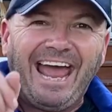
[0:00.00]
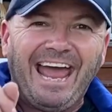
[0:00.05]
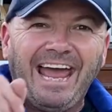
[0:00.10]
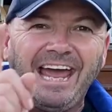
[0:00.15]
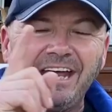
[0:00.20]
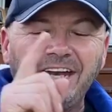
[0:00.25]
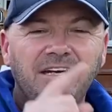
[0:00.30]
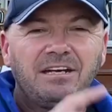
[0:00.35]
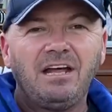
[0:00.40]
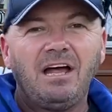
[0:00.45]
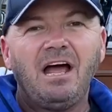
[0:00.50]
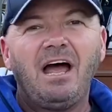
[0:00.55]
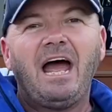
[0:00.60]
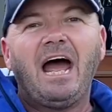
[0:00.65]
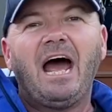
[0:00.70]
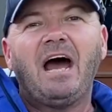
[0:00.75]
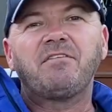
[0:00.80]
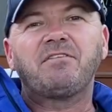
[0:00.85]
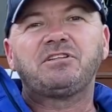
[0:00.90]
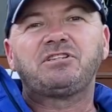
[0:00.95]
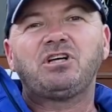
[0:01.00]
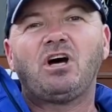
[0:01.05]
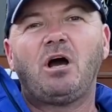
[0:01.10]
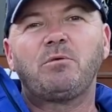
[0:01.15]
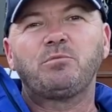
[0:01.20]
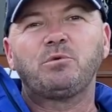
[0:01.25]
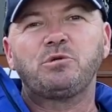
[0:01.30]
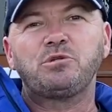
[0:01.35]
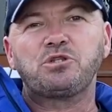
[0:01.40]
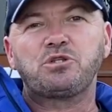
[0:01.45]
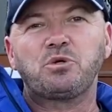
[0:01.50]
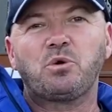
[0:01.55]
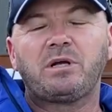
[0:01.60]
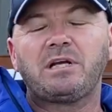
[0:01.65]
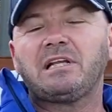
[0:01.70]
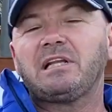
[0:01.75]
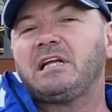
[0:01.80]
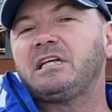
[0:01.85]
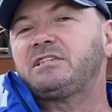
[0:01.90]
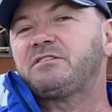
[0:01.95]
and have the time to enjoy it
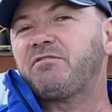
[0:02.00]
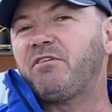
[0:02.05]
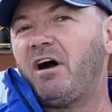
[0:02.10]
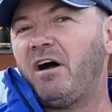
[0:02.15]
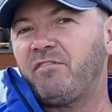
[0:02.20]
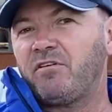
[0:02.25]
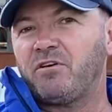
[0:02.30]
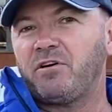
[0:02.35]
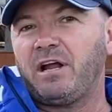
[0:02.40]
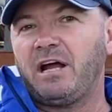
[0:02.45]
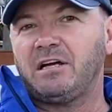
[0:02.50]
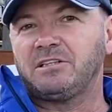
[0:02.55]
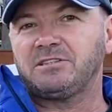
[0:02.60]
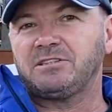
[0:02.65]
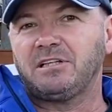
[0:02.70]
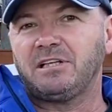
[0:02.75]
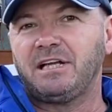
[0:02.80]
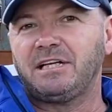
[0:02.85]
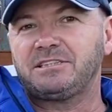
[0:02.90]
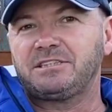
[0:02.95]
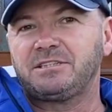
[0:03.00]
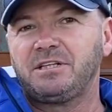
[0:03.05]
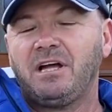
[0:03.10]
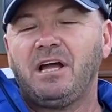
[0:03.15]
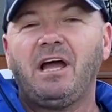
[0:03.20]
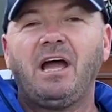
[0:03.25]
at least 500 hours or less.